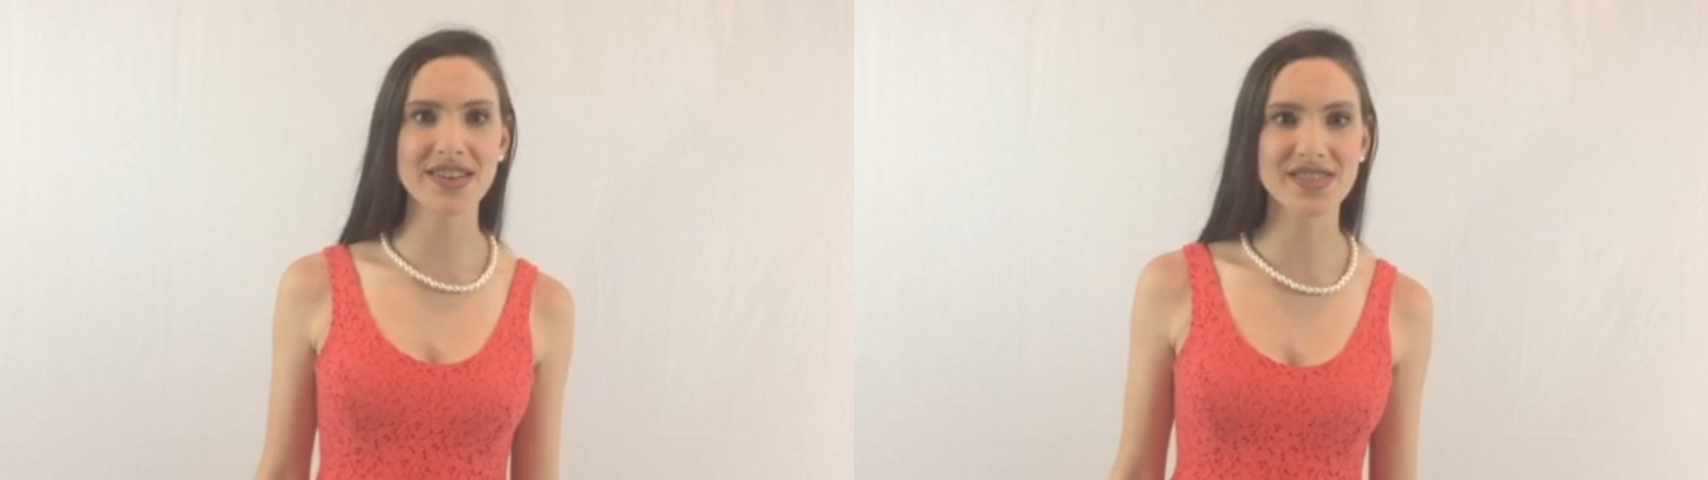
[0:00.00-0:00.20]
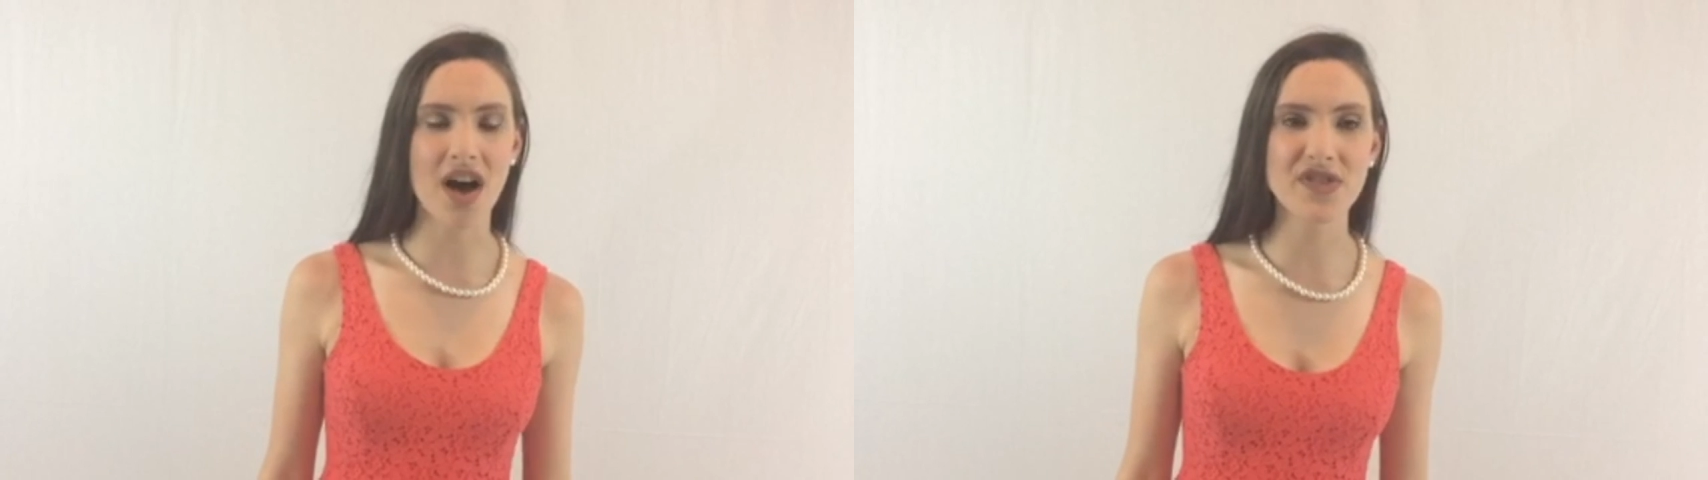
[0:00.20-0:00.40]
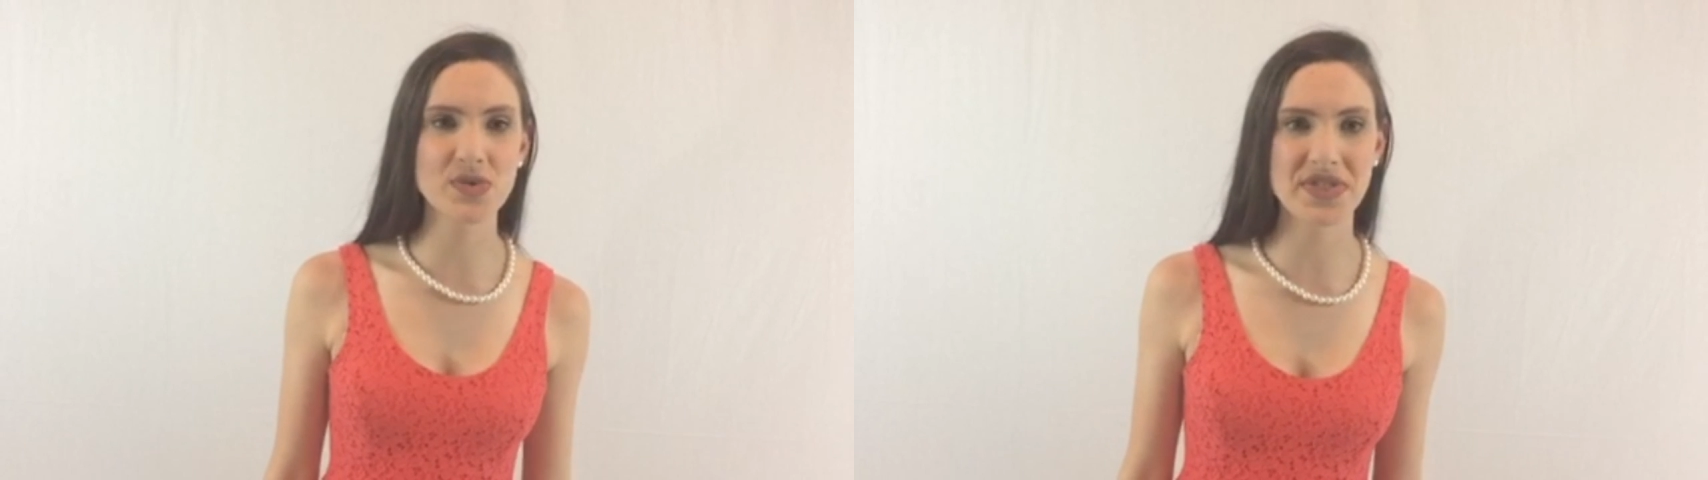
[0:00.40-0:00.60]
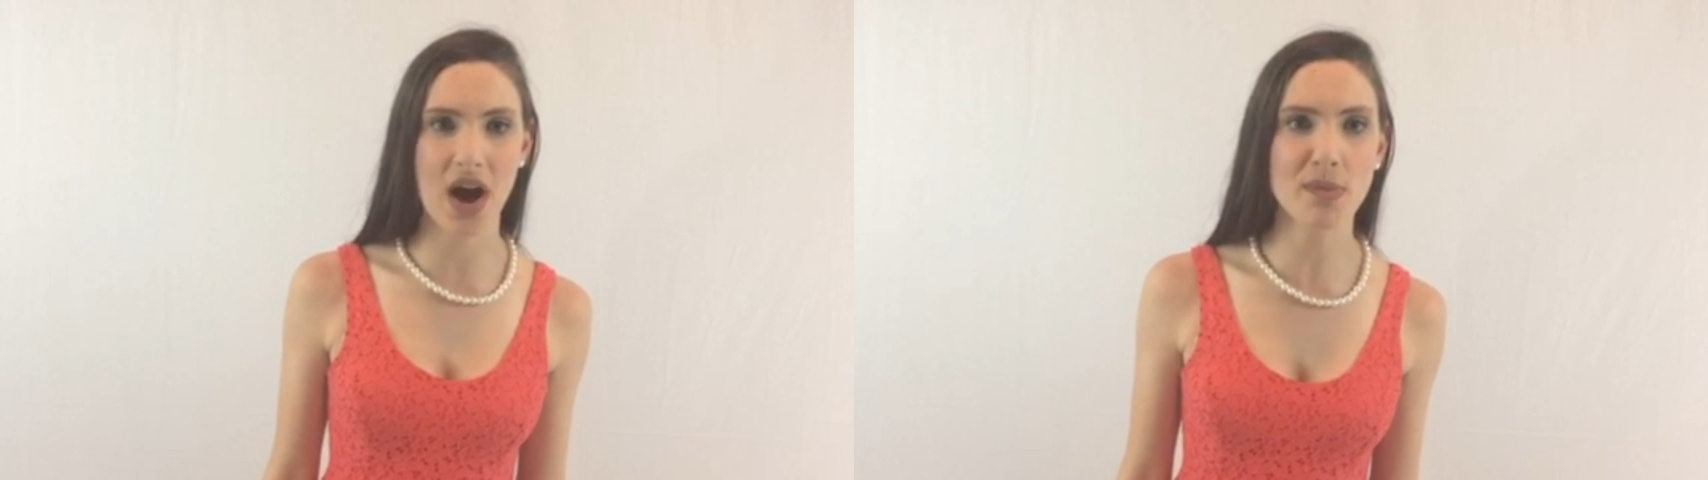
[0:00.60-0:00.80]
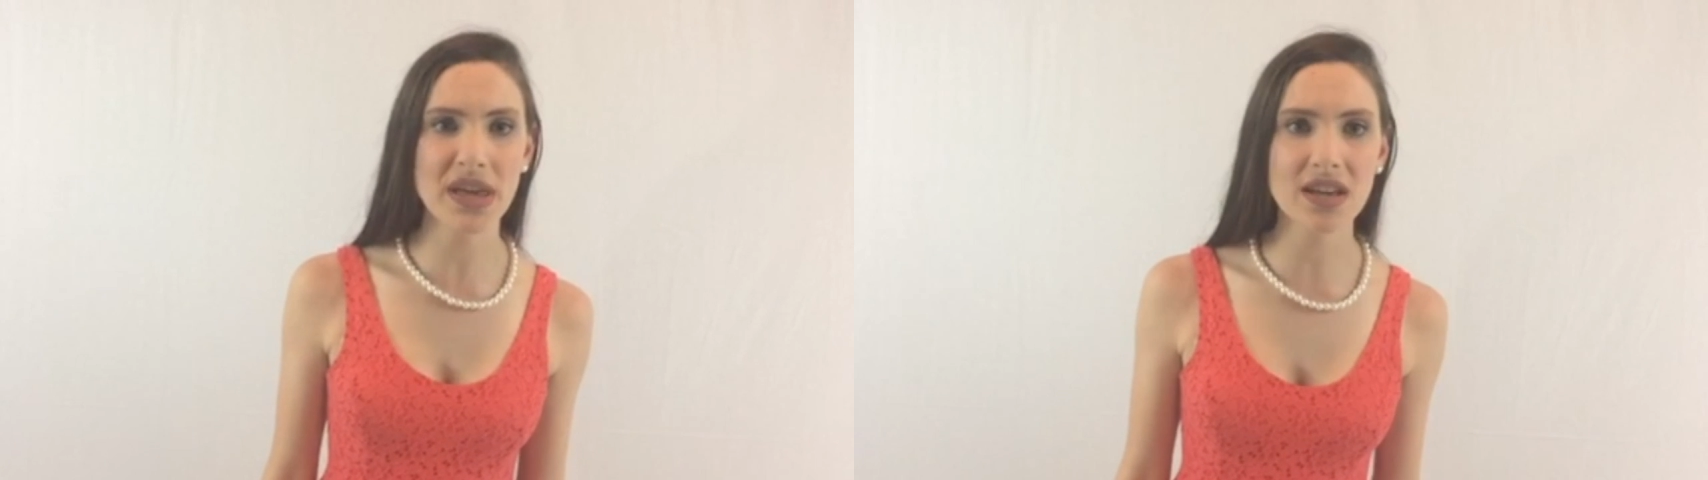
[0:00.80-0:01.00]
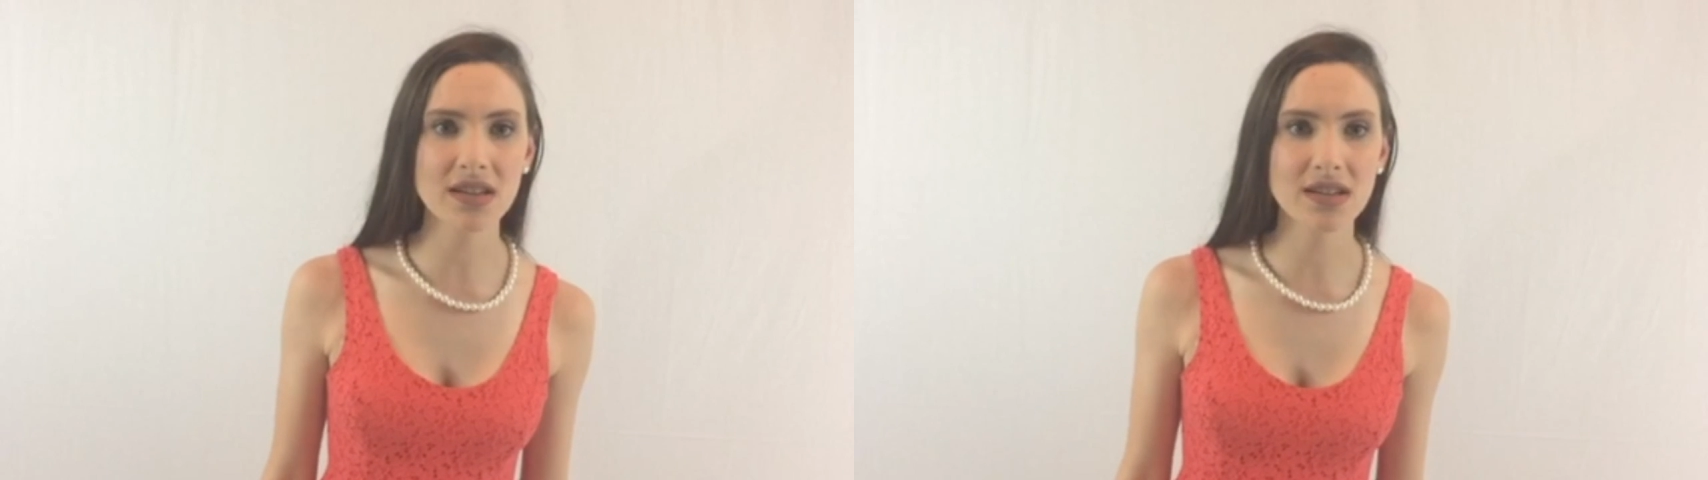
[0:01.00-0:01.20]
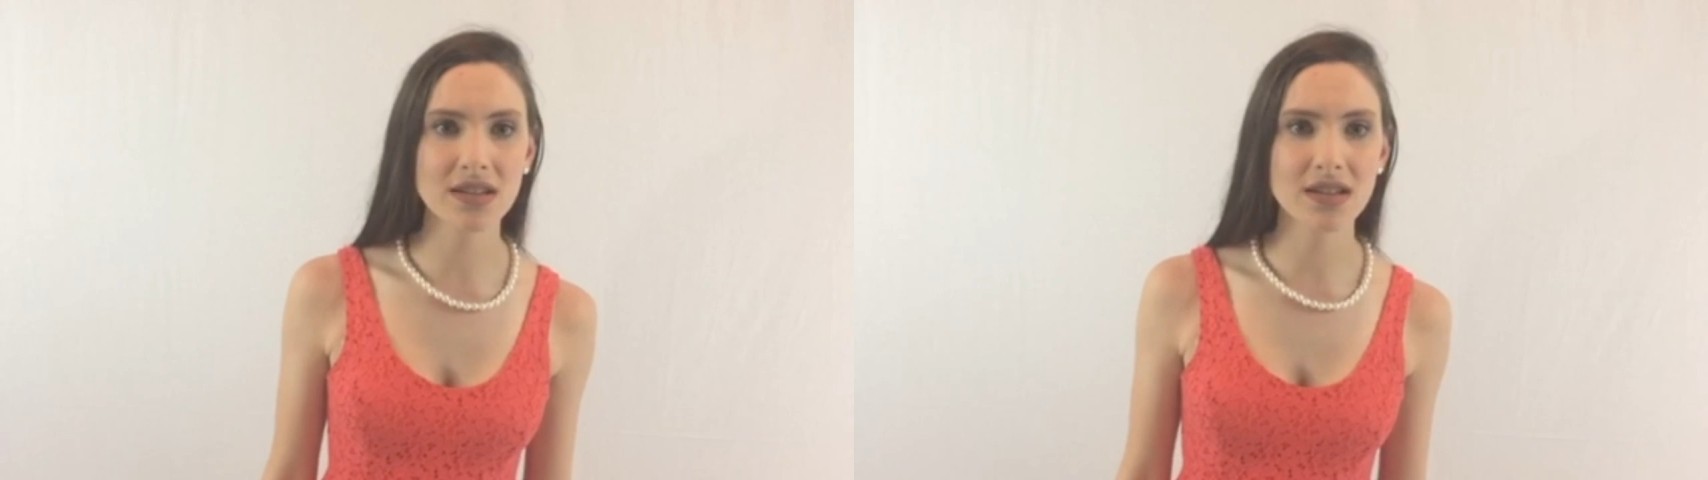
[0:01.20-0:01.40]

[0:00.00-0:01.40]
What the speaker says: this office without me?